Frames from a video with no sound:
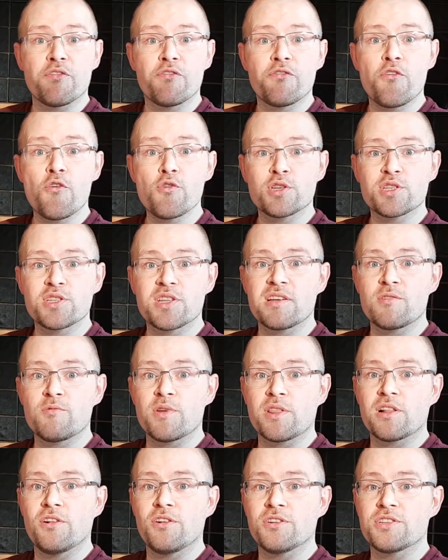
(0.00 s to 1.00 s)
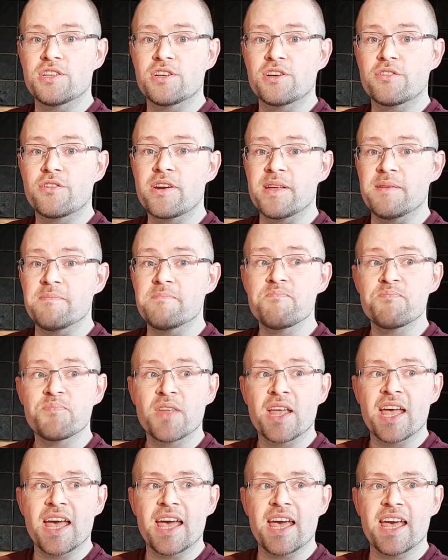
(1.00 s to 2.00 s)
first thing with clotted cream
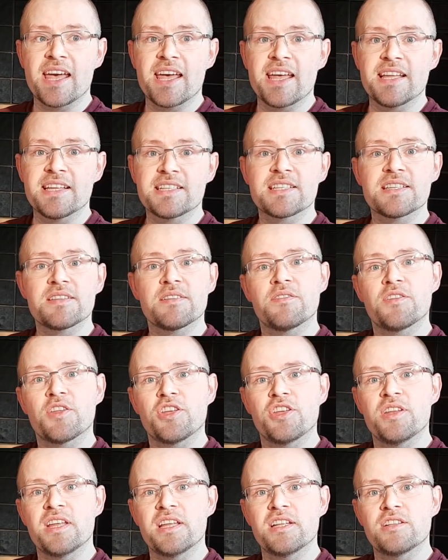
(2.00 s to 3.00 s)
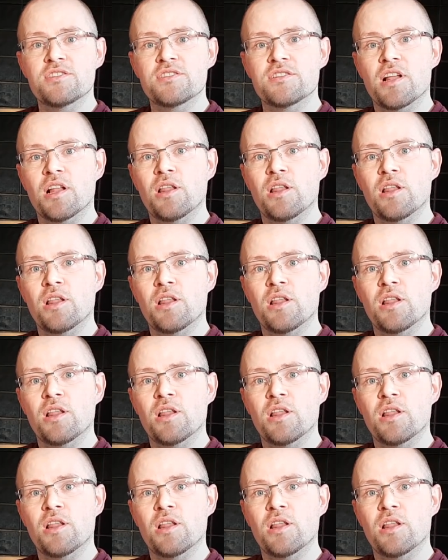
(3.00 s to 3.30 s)
is that you need